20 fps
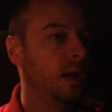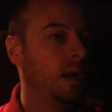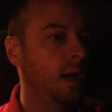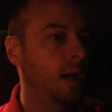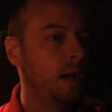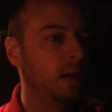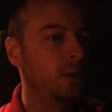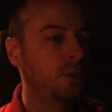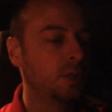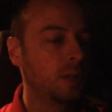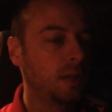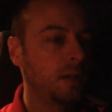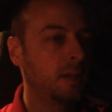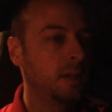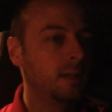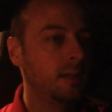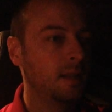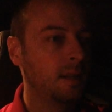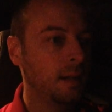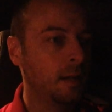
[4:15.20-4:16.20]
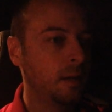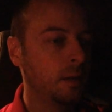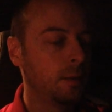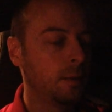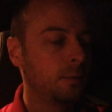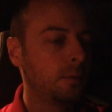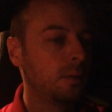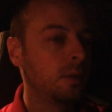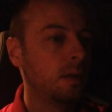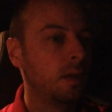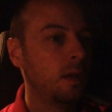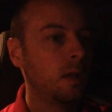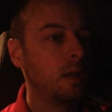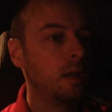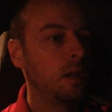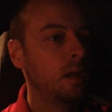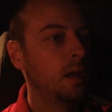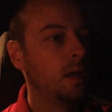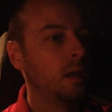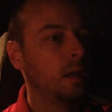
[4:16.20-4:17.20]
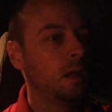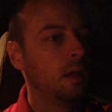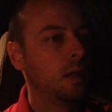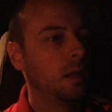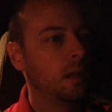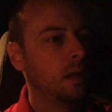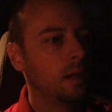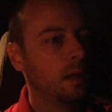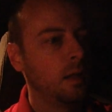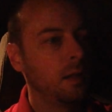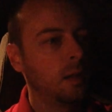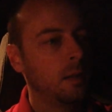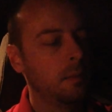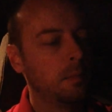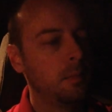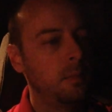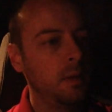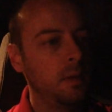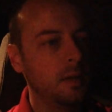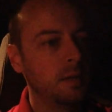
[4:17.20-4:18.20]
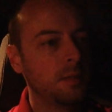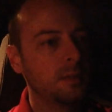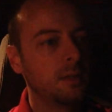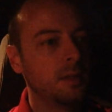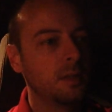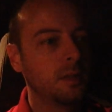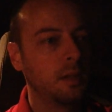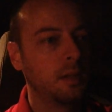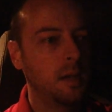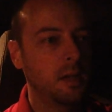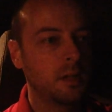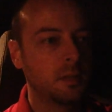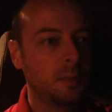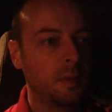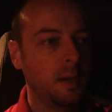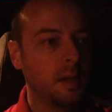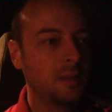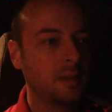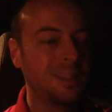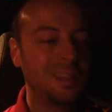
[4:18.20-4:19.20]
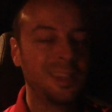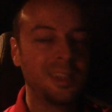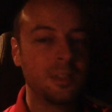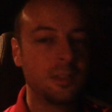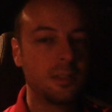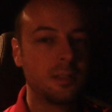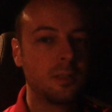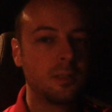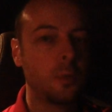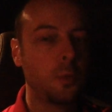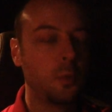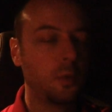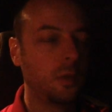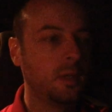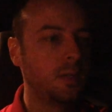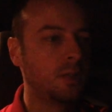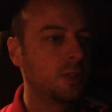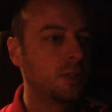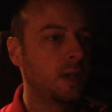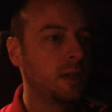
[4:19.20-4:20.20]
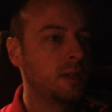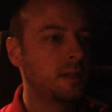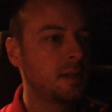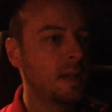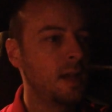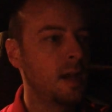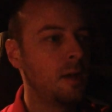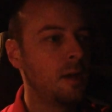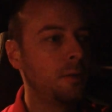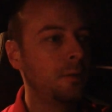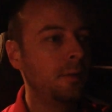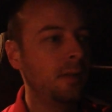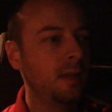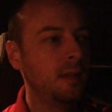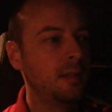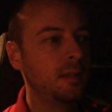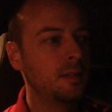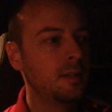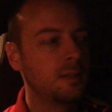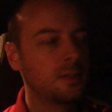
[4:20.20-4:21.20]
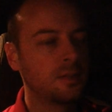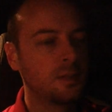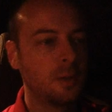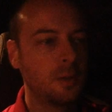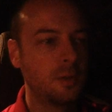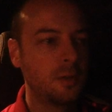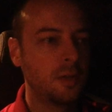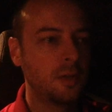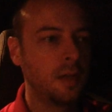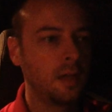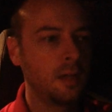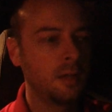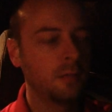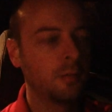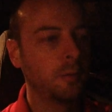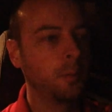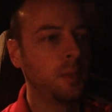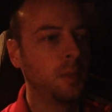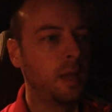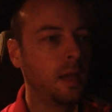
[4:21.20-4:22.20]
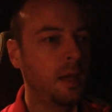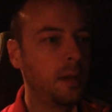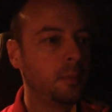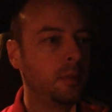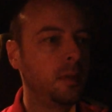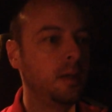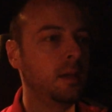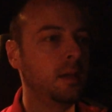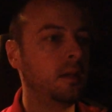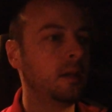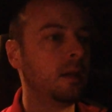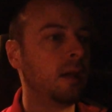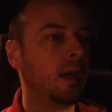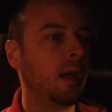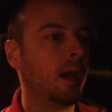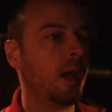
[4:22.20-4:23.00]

I shut it down, being that the Xbox gets totally shut down, it disassociates from the AP